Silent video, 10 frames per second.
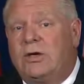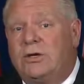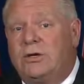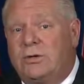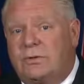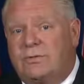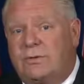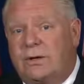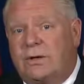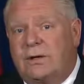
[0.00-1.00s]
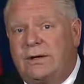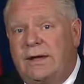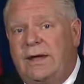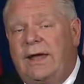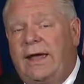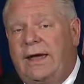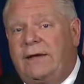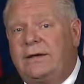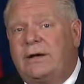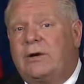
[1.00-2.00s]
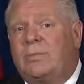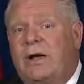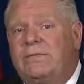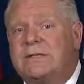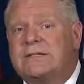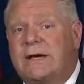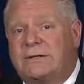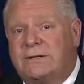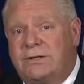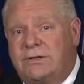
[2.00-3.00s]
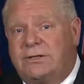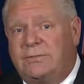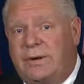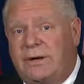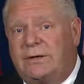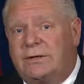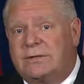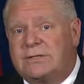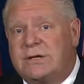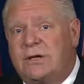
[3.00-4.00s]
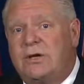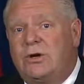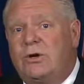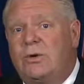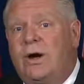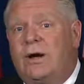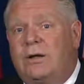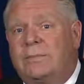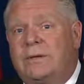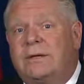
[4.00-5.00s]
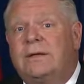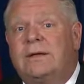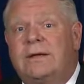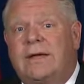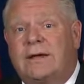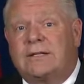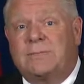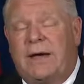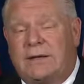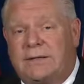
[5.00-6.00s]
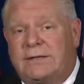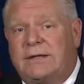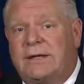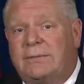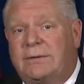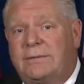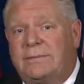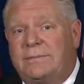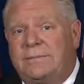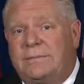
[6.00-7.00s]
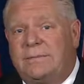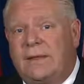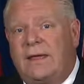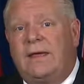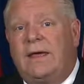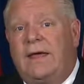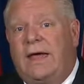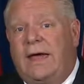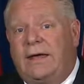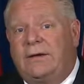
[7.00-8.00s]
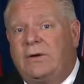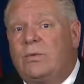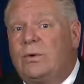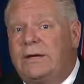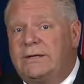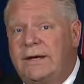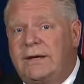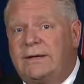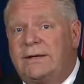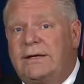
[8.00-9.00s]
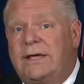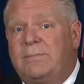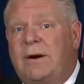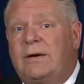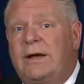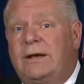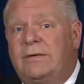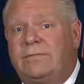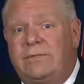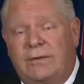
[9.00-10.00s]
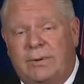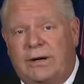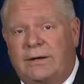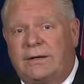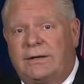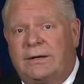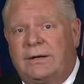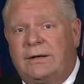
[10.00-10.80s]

Unifor, and our private sector union partners who helped get us back to the table and we intend to keep our end of the bargain.